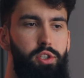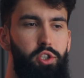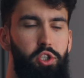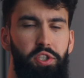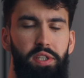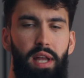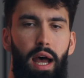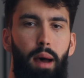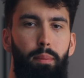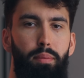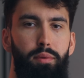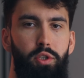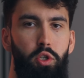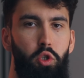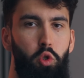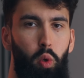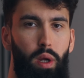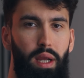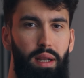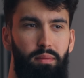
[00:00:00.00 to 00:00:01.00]
just happen
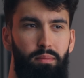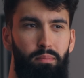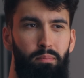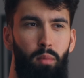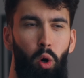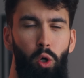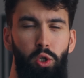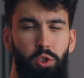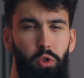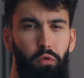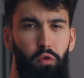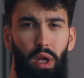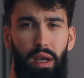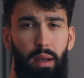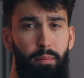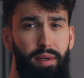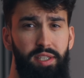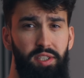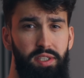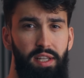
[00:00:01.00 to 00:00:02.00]
to train most of your
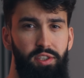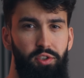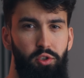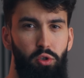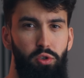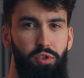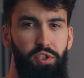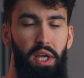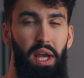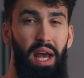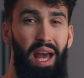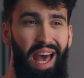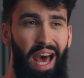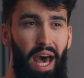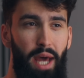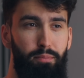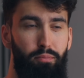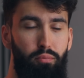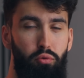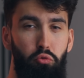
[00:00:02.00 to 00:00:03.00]
hip extensors
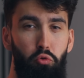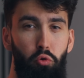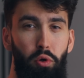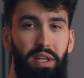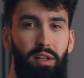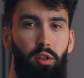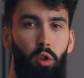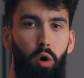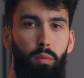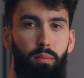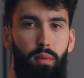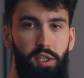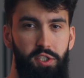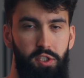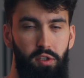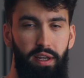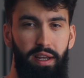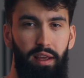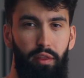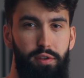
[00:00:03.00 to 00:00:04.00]
at pretty long
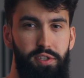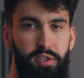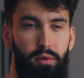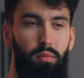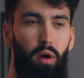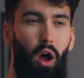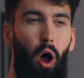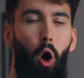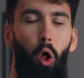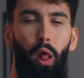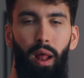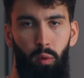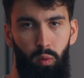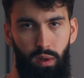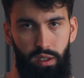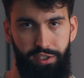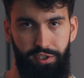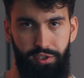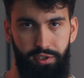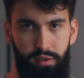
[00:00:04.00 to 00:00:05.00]
muscle lengths all at
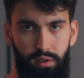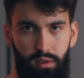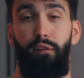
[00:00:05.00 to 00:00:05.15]
once.